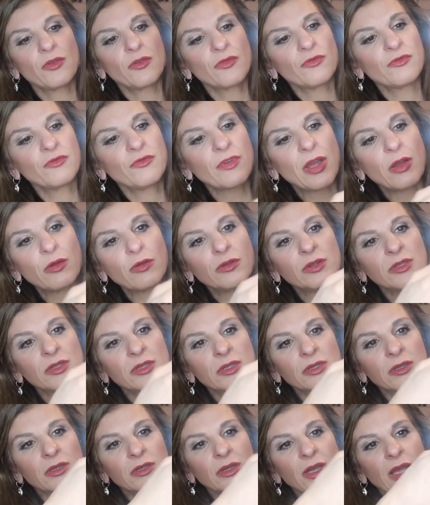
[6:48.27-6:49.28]

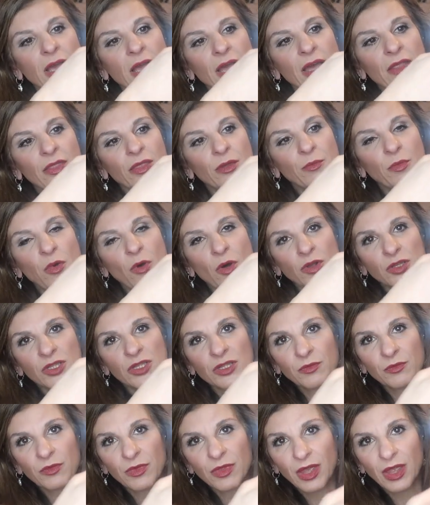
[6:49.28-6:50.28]
round at the
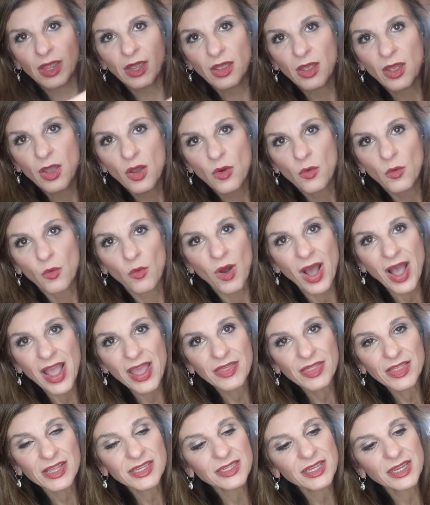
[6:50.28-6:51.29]
bottom there.
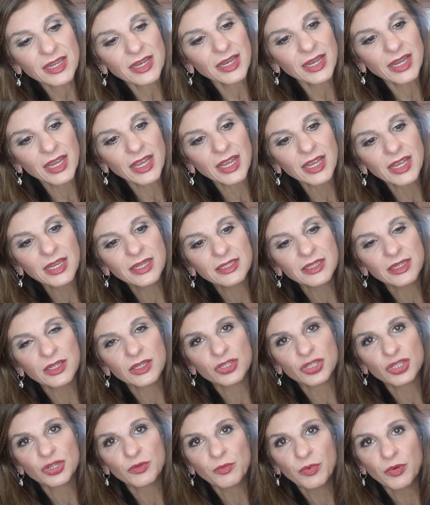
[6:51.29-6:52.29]
Why there's a
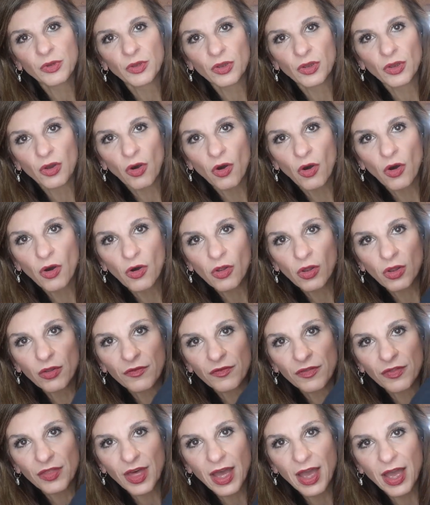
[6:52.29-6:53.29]
need to put all
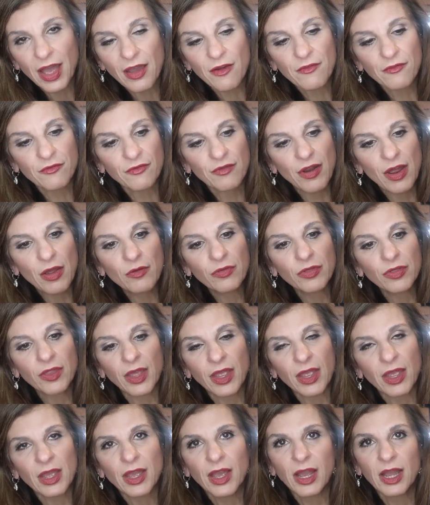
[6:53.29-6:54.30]
of that round
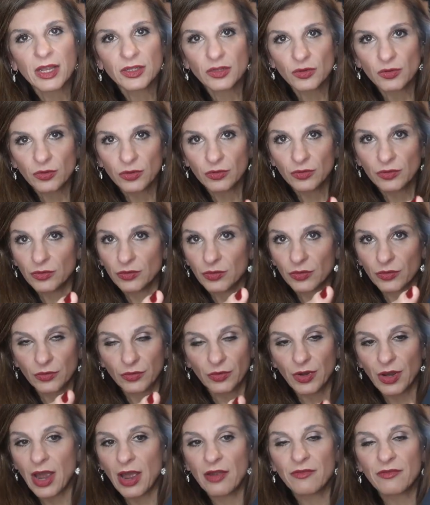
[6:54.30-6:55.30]
there, I don't
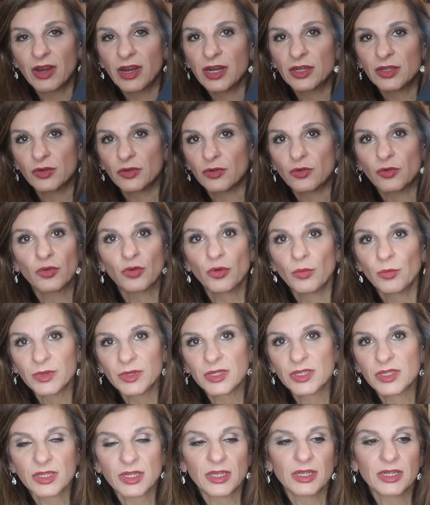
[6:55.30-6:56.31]
know. I really don't know.
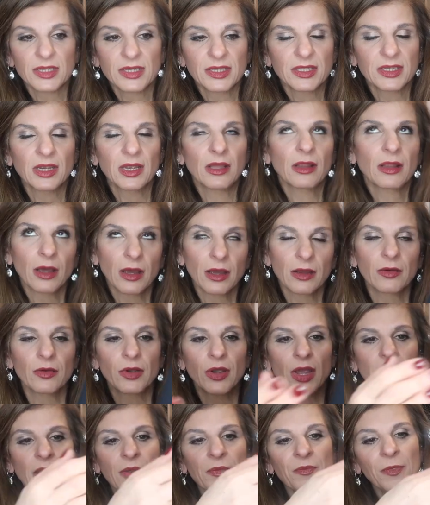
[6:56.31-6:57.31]
Nobody's gonna see that,
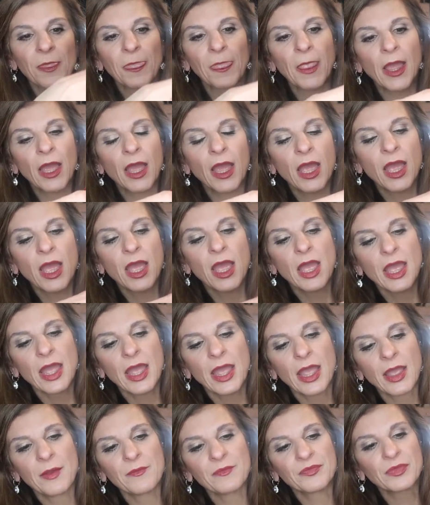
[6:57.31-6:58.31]
okay?
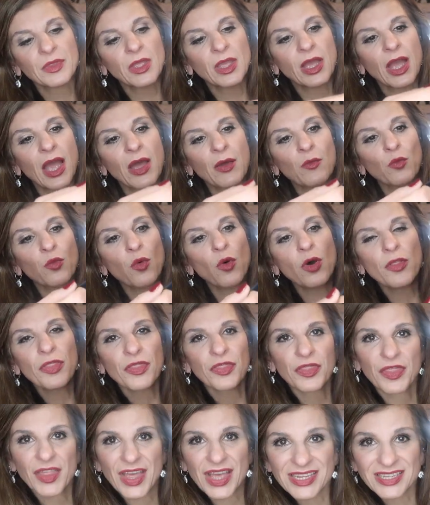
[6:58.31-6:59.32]
And what
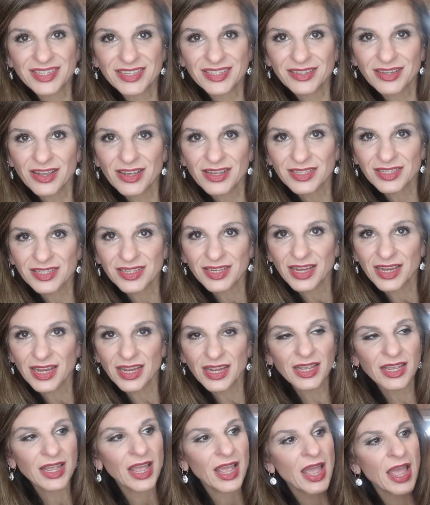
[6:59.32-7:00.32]
this does
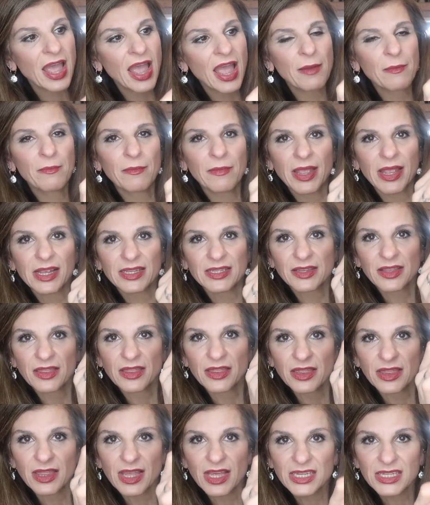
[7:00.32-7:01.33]
here, it makes
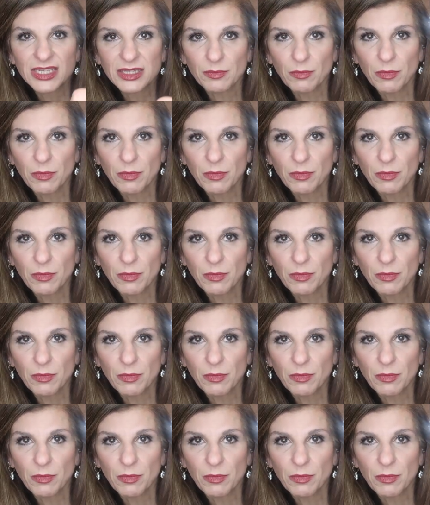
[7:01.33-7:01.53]
this